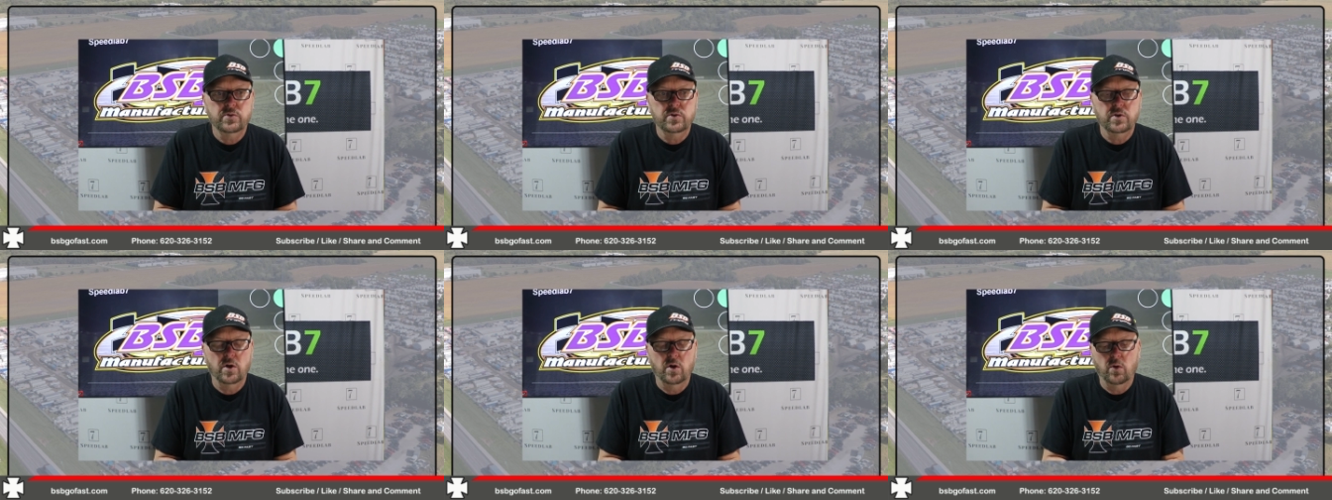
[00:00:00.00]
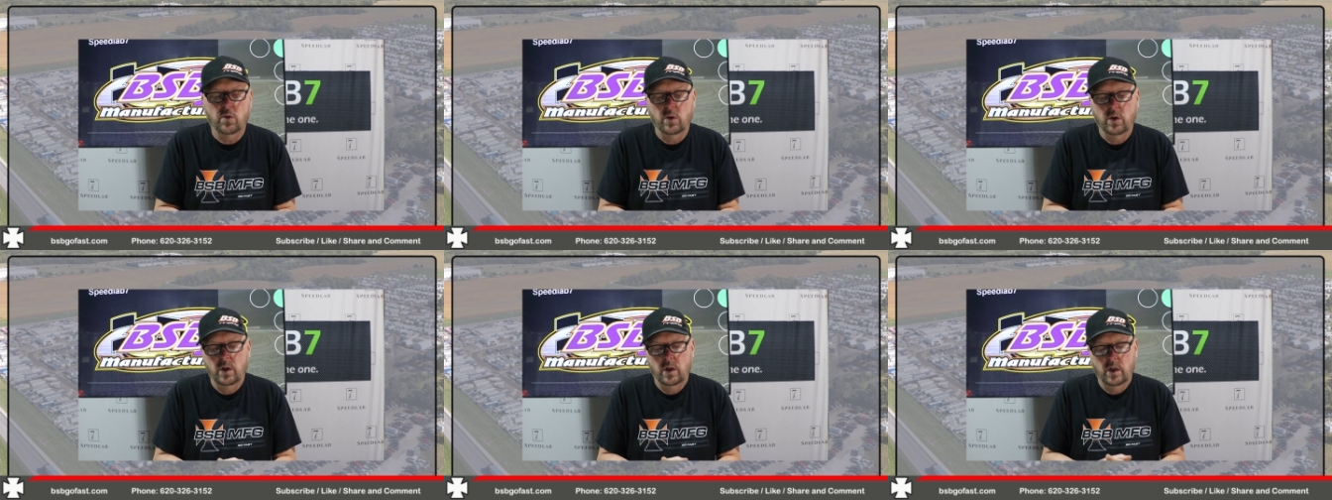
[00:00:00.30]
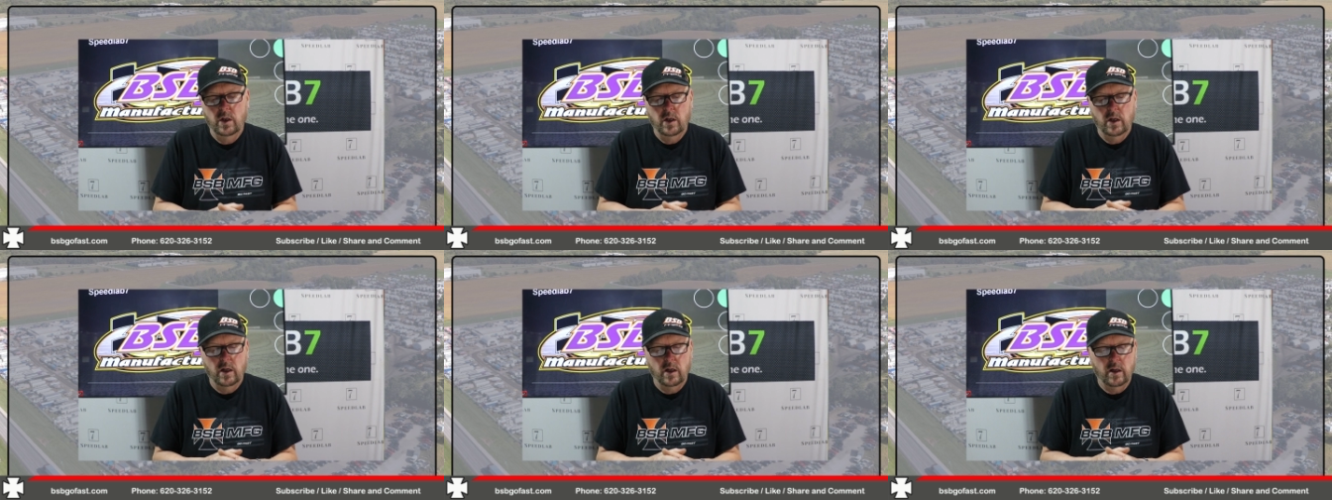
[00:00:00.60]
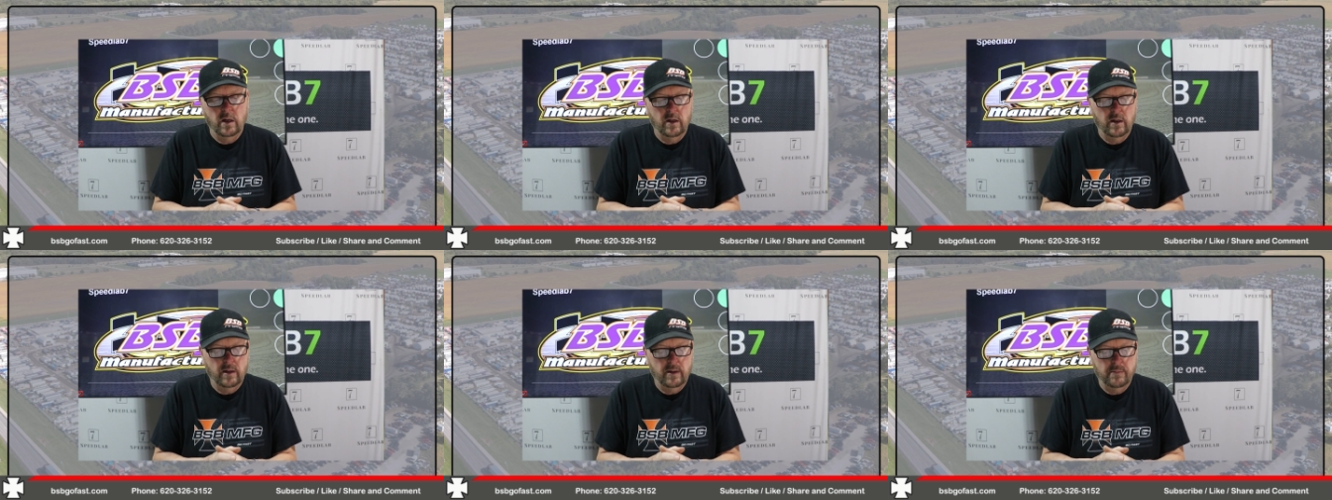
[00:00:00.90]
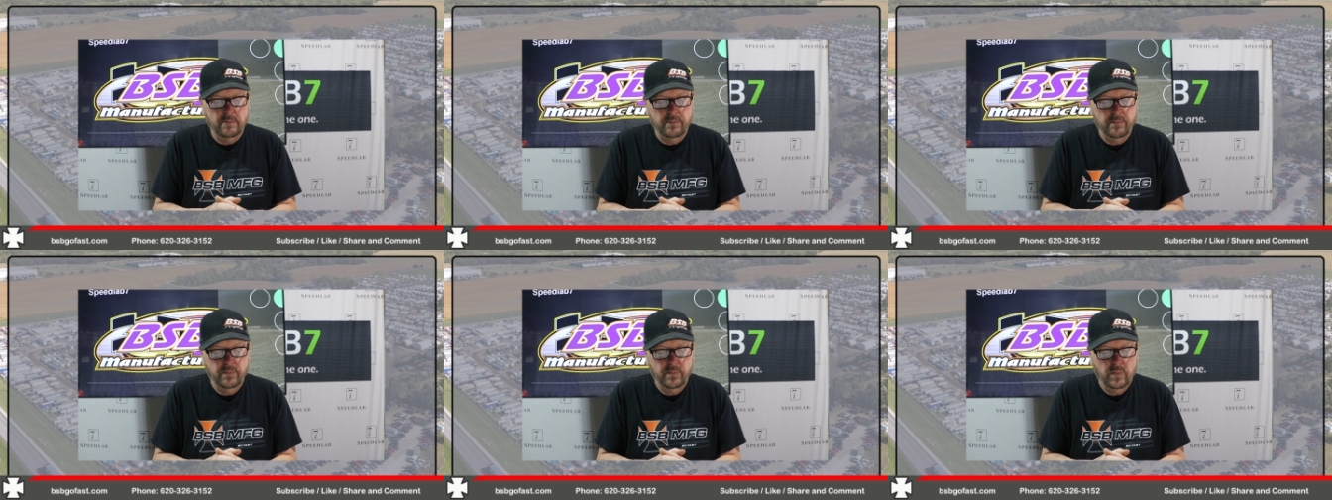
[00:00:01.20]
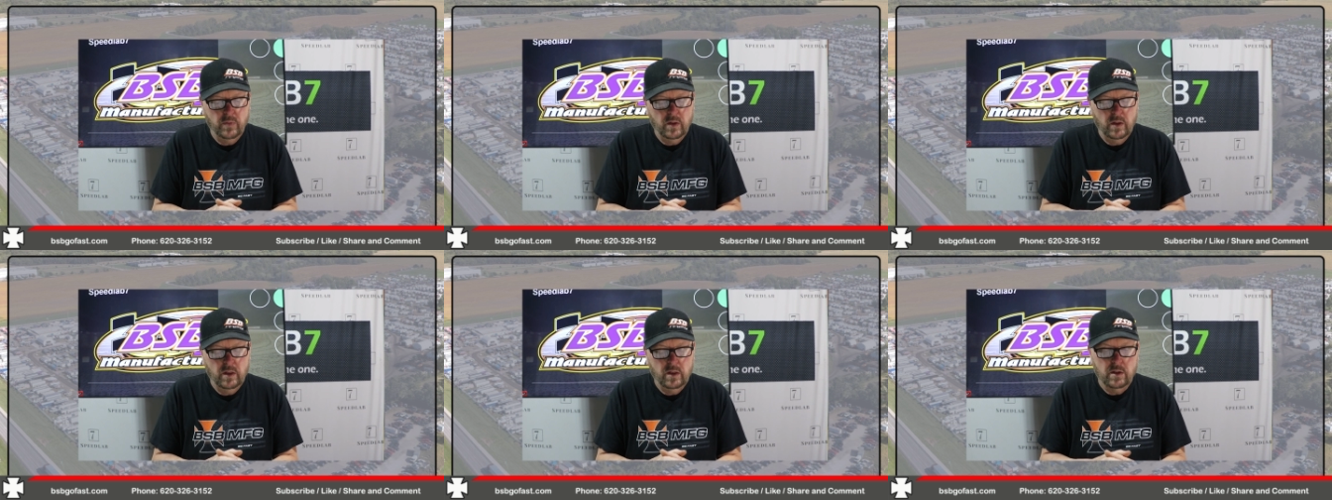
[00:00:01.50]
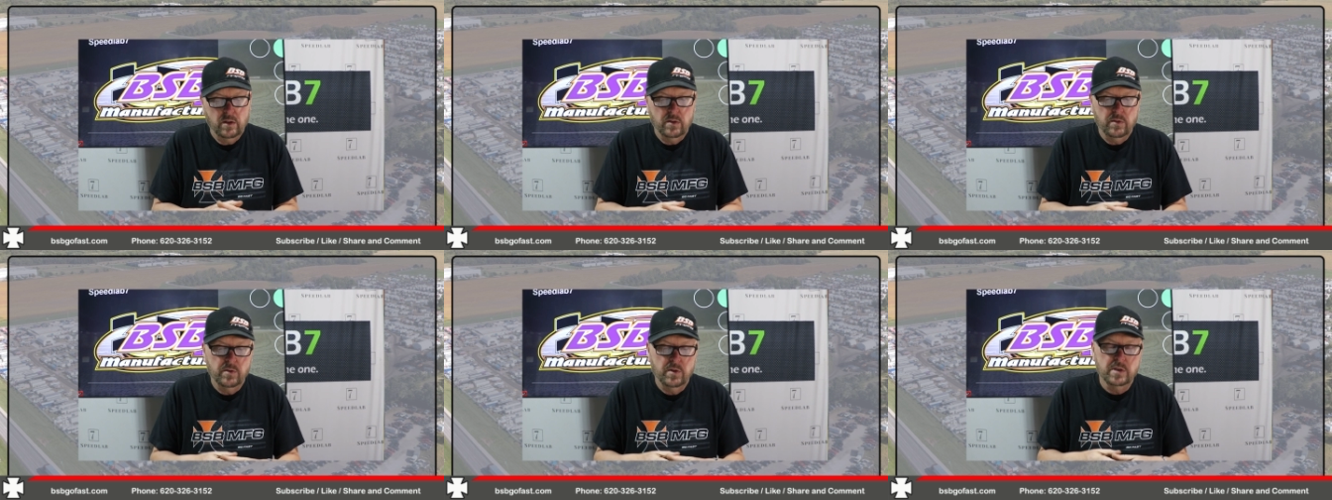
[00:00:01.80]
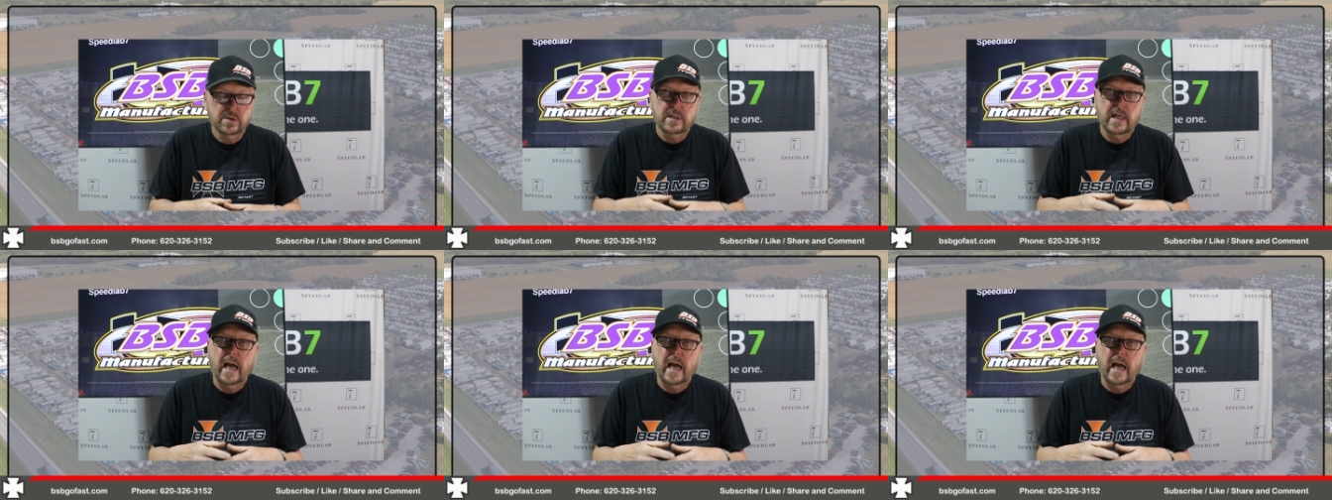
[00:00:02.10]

So um, the